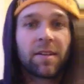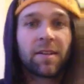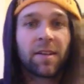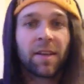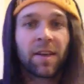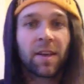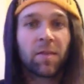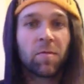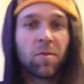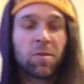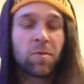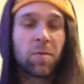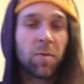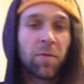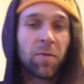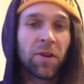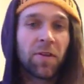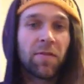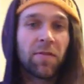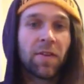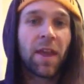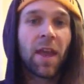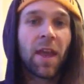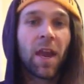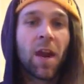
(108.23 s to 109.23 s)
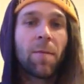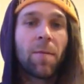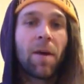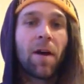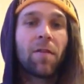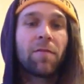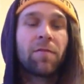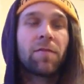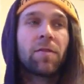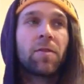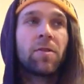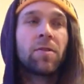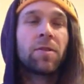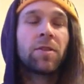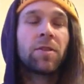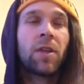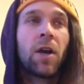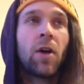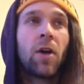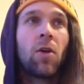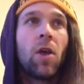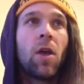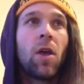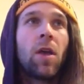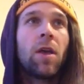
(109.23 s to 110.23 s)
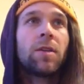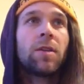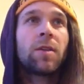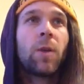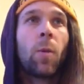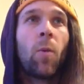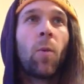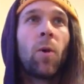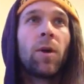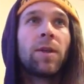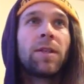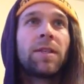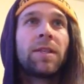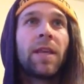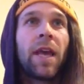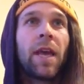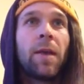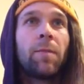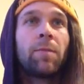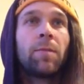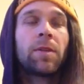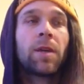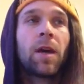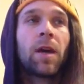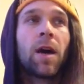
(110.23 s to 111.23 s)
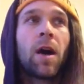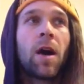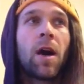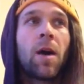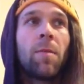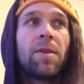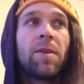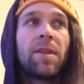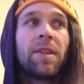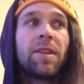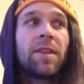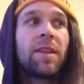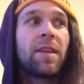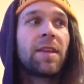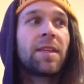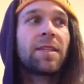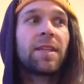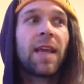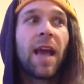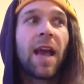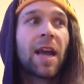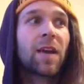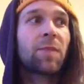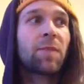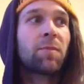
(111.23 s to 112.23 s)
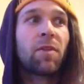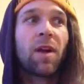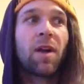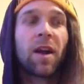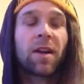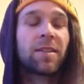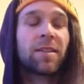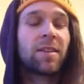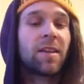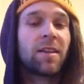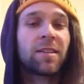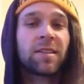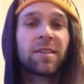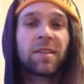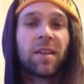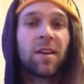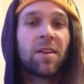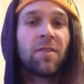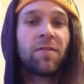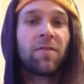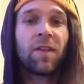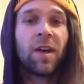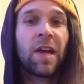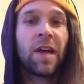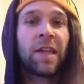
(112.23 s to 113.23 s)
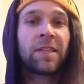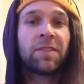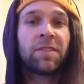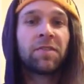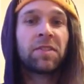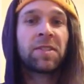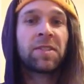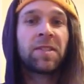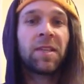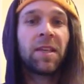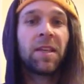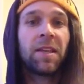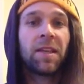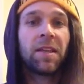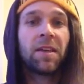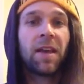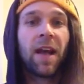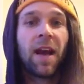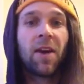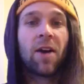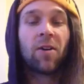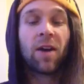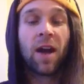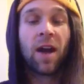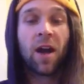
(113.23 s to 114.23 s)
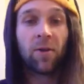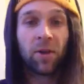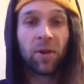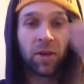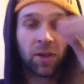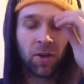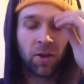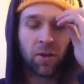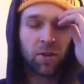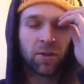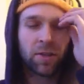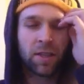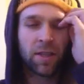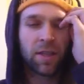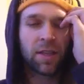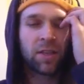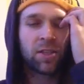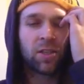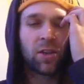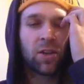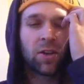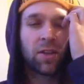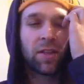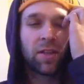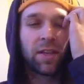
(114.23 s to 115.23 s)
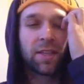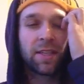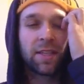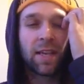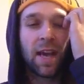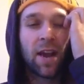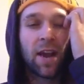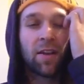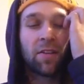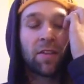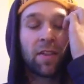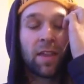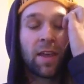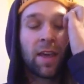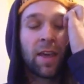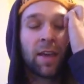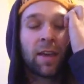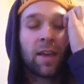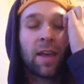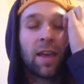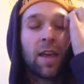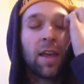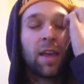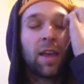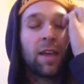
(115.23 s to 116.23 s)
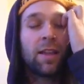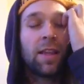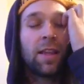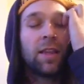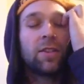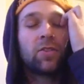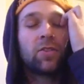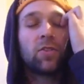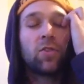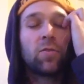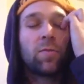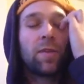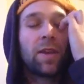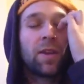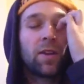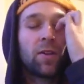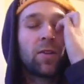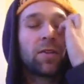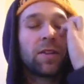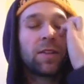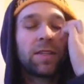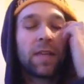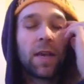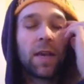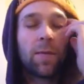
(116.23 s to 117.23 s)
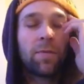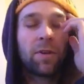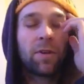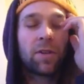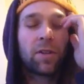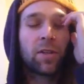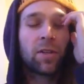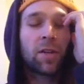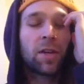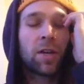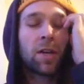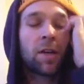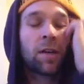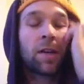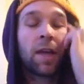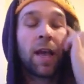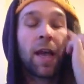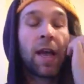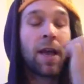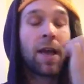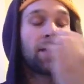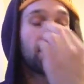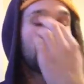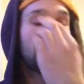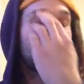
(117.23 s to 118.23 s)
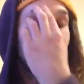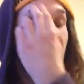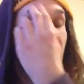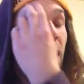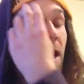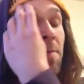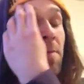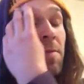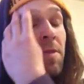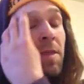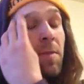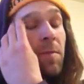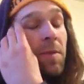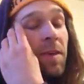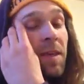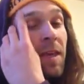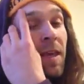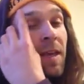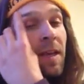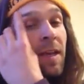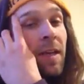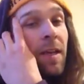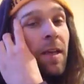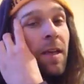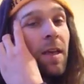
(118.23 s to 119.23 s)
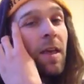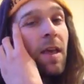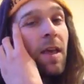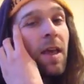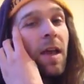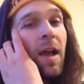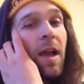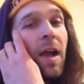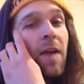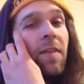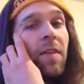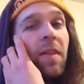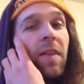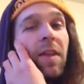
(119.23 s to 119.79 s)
like most people don't even care about fruit. So someone taped the exact process at the facility, how it goes, and they show you the entire thing. They zoom in on the temperature and the time in the beginning, and then